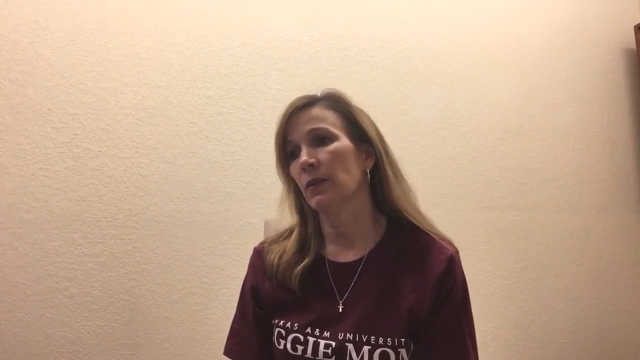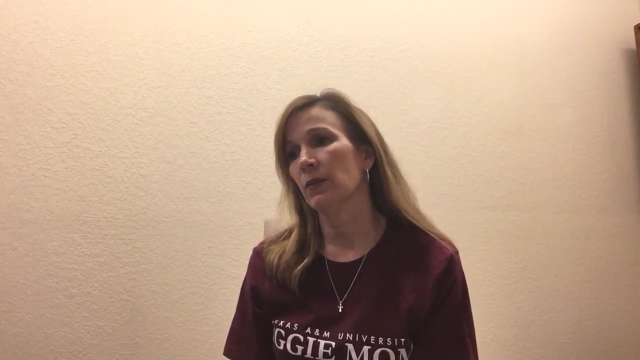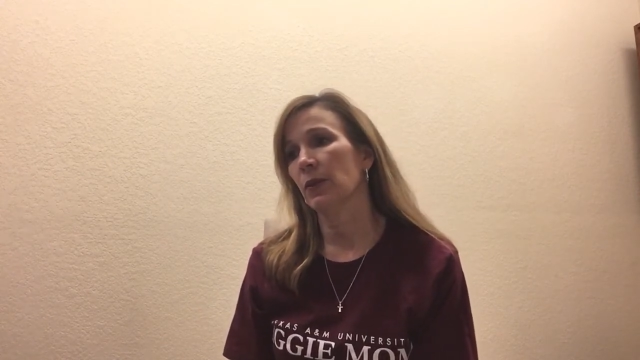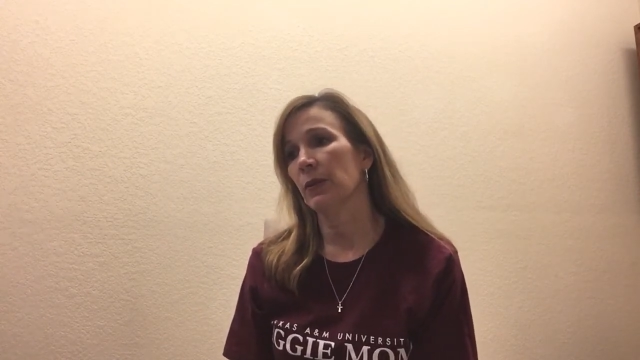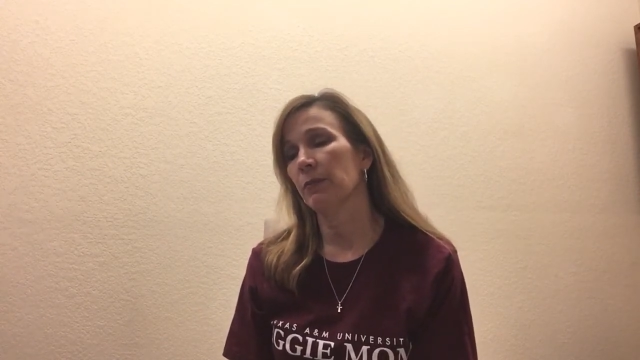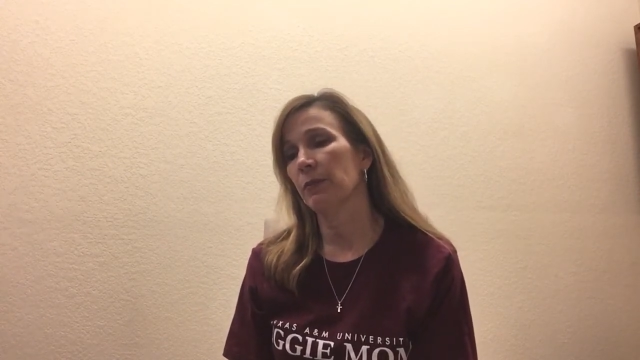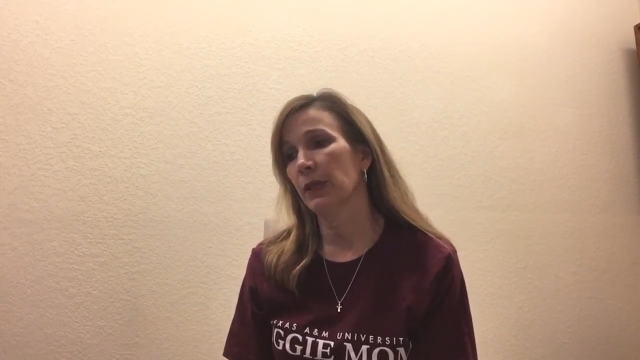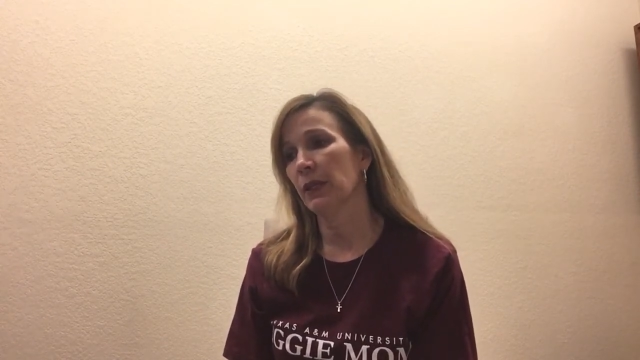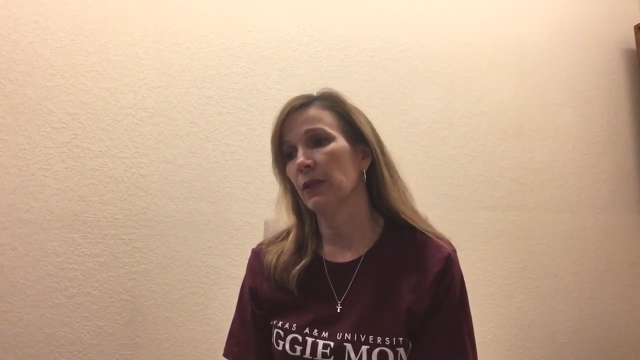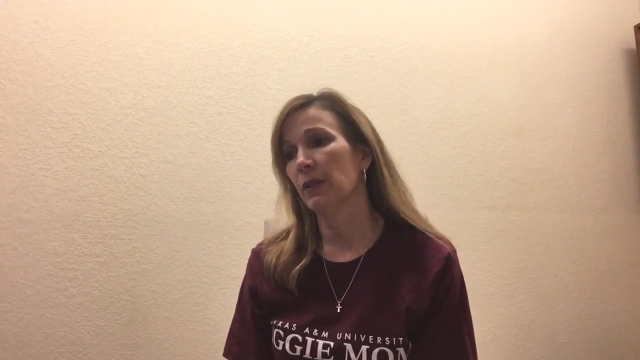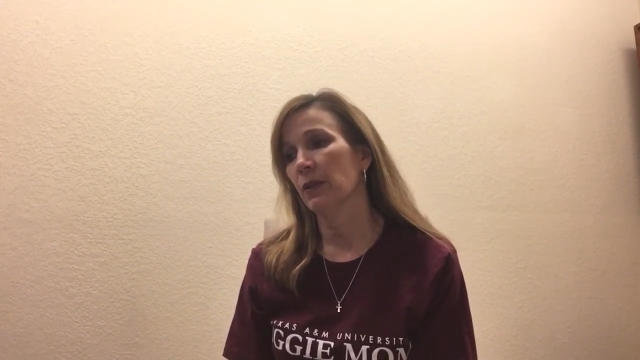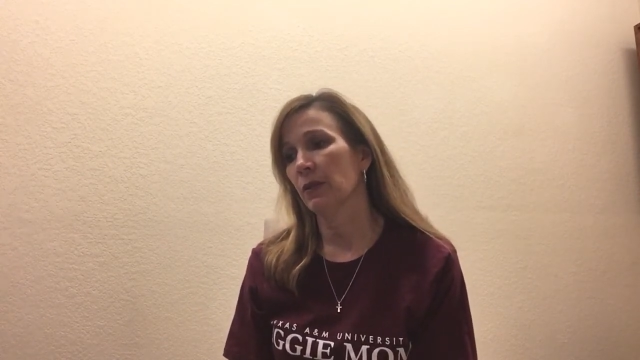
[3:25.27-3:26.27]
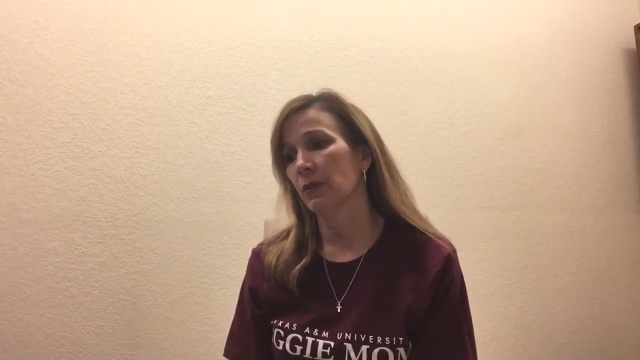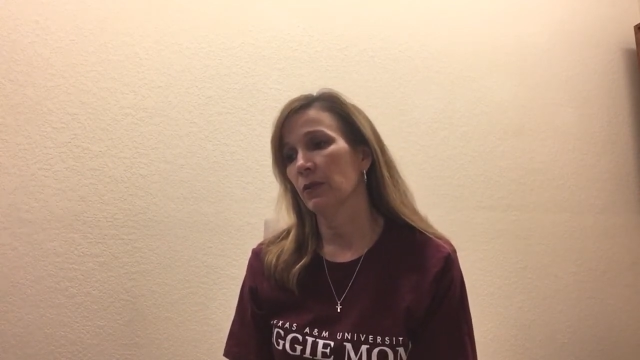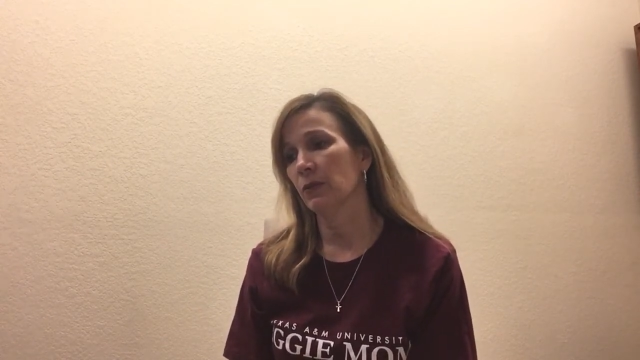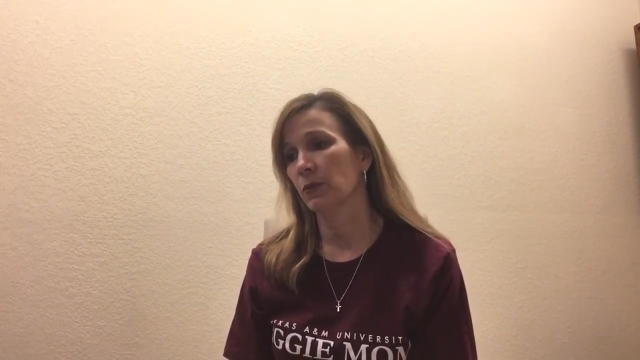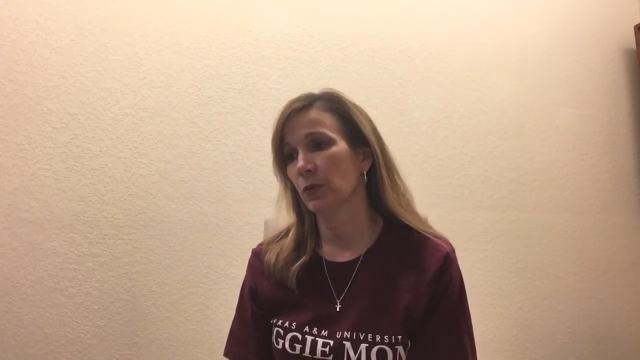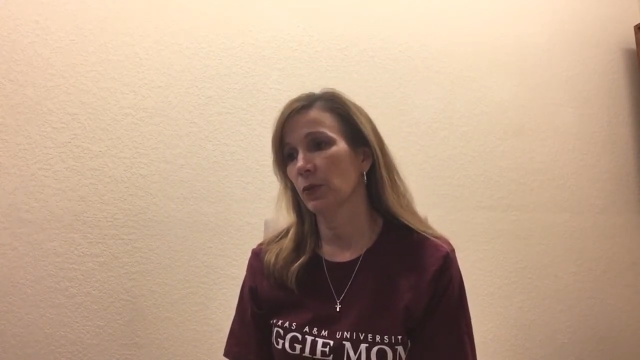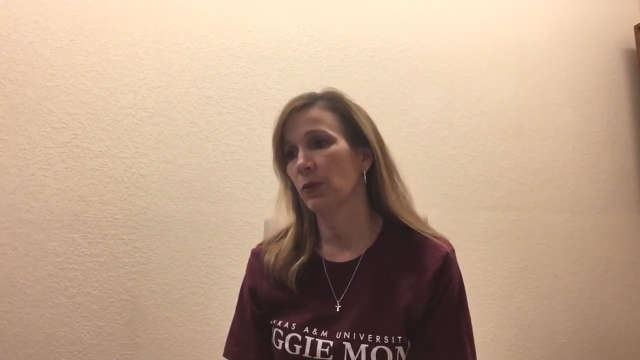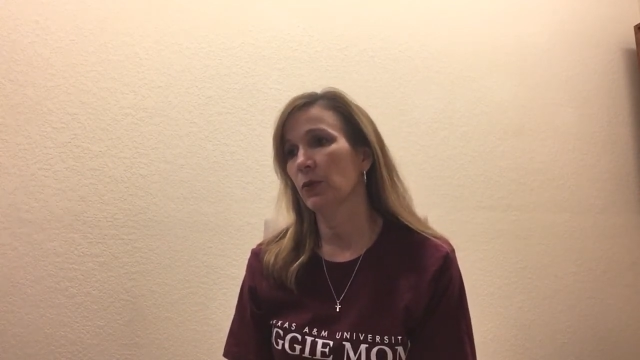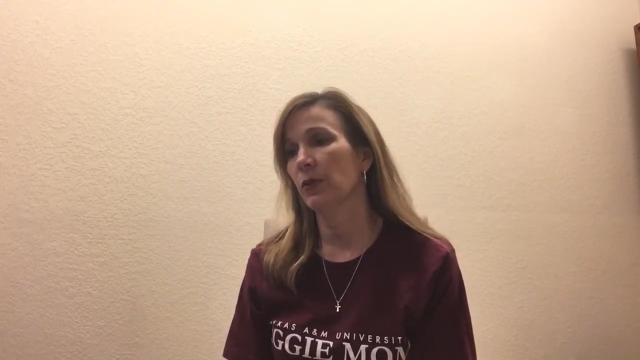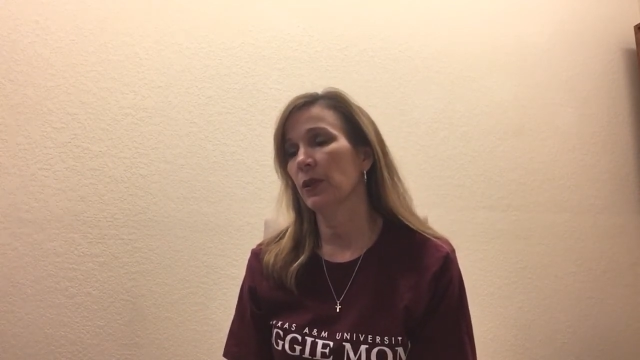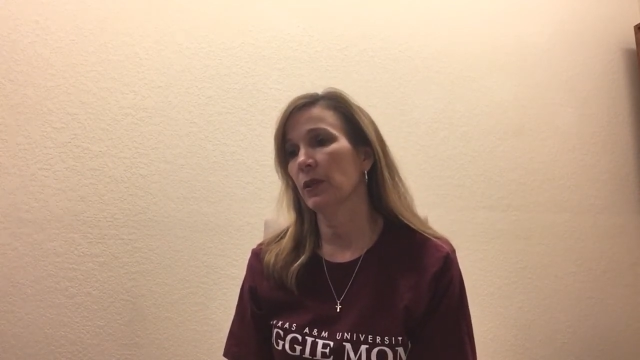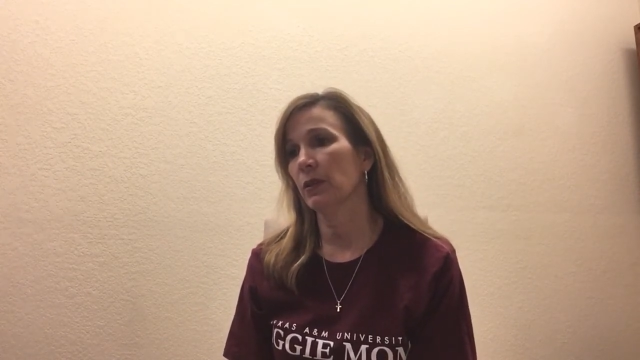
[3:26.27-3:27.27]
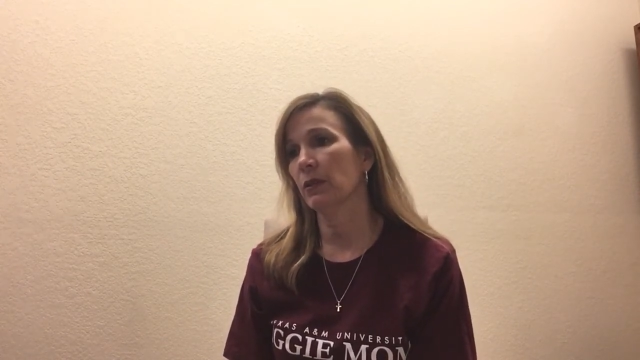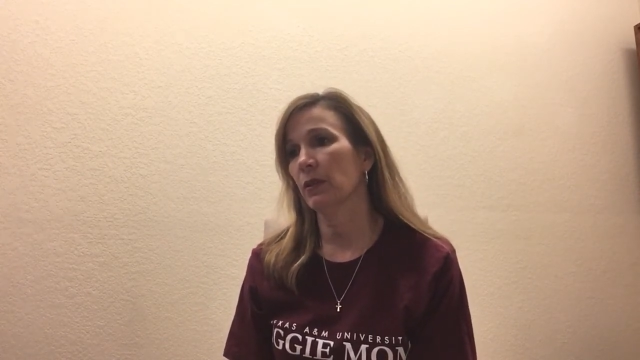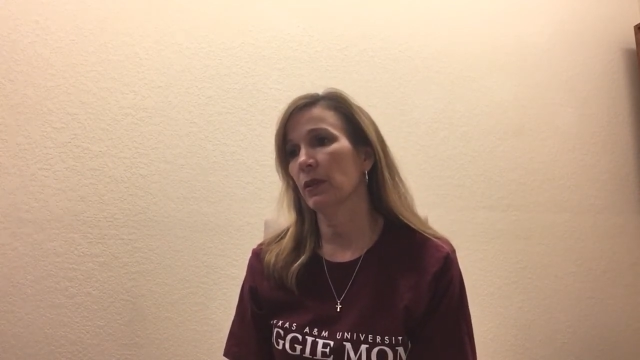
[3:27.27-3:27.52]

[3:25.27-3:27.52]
One big rule that